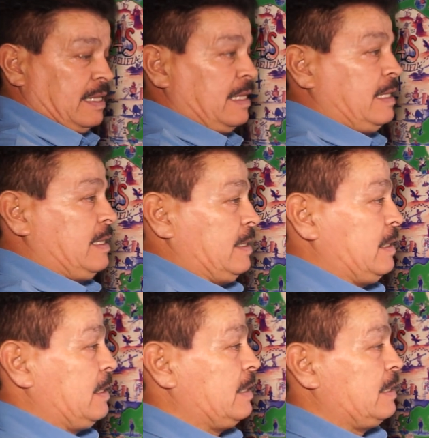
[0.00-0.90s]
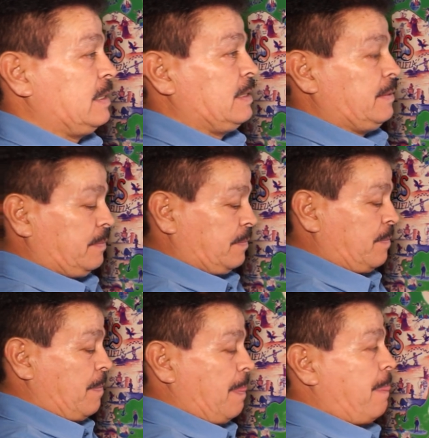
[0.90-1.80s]

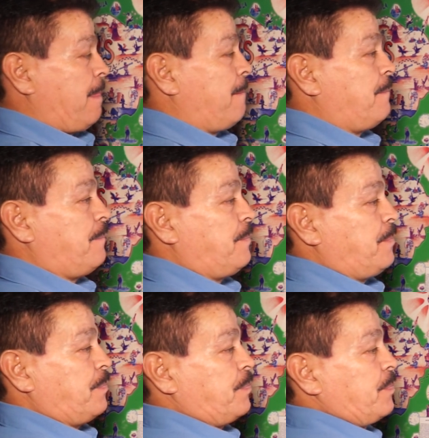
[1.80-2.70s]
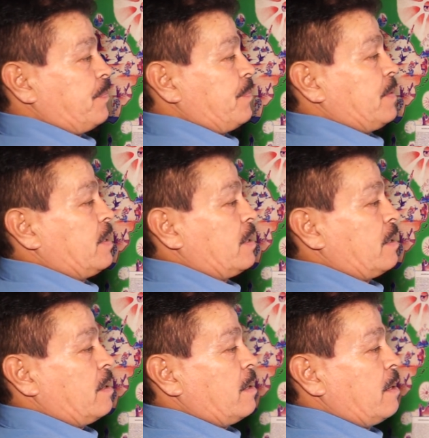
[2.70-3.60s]

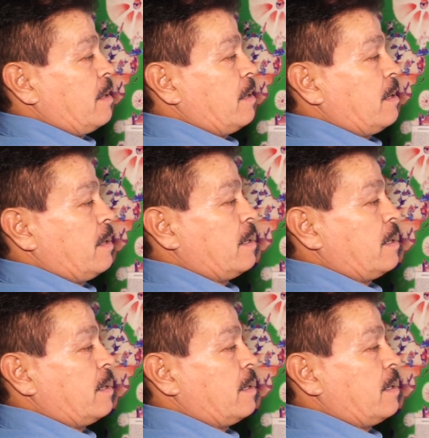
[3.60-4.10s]
No one is speaking in this clip.